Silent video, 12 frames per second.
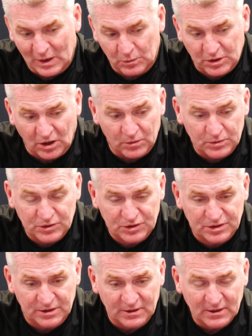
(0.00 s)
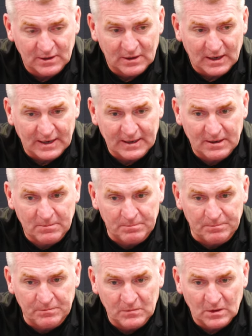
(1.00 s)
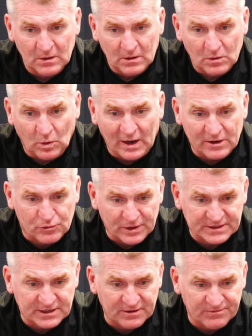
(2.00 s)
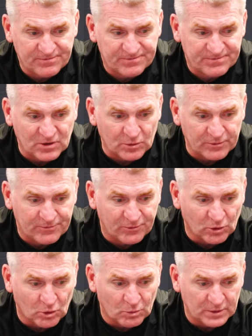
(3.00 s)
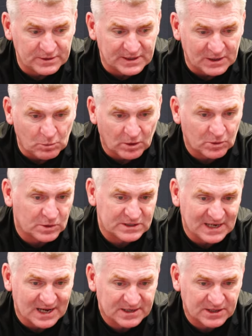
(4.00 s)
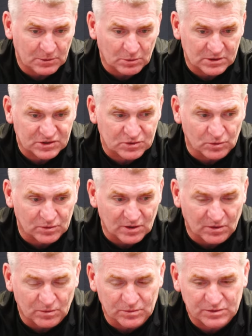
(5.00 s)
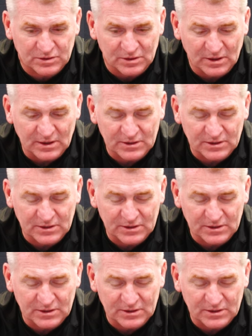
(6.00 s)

well coached, um, quite aggressive going forward. They want to attack, they want to score goals.